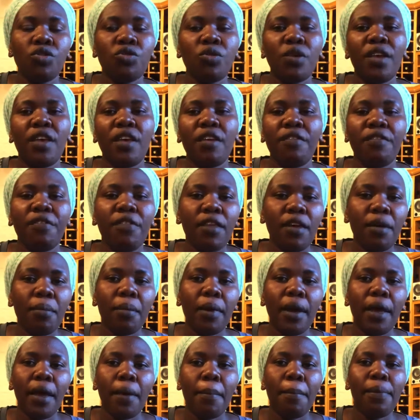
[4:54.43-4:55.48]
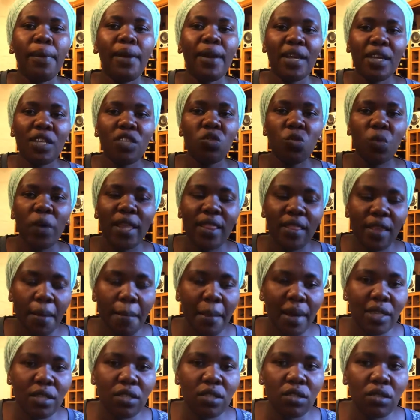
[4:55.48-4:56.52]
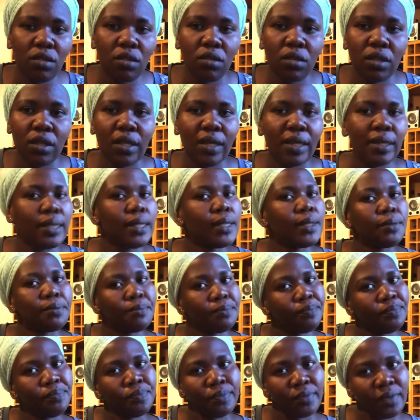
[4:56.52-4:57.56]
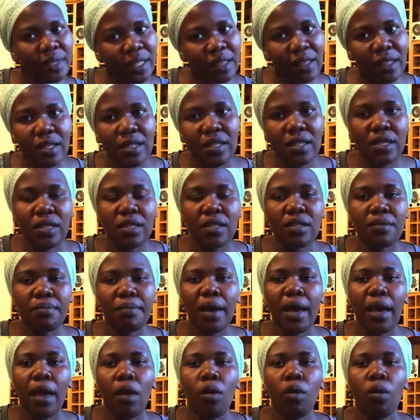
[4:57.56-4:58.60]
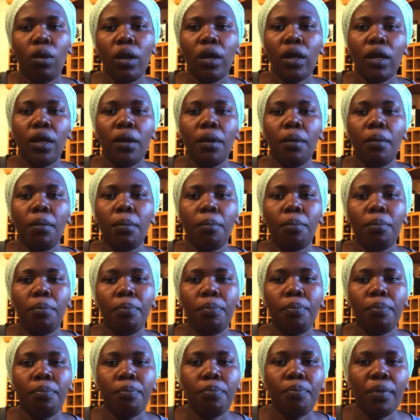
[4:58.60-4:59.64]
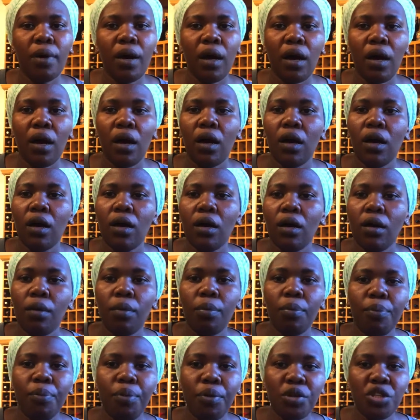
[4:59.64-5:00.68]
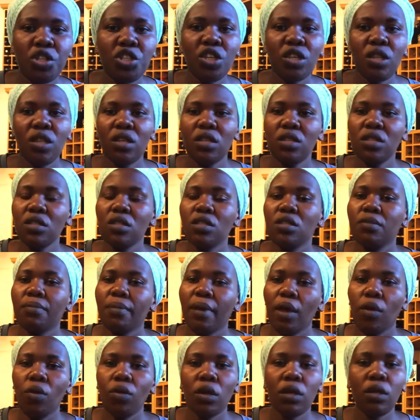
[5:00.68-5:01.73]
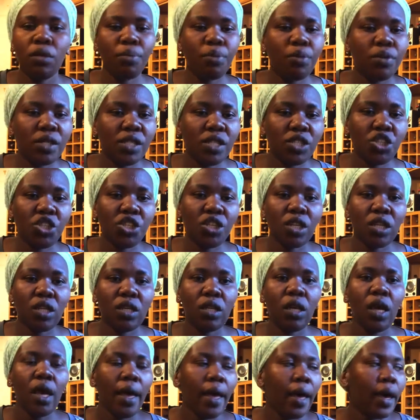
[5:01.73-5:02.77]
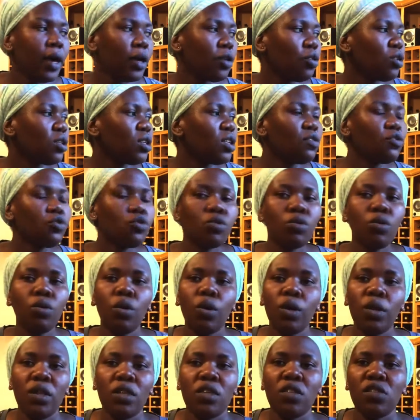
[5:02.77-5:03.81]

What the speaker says: give them a place where they must know that this is my only portion, this is my only position. I don't have to go this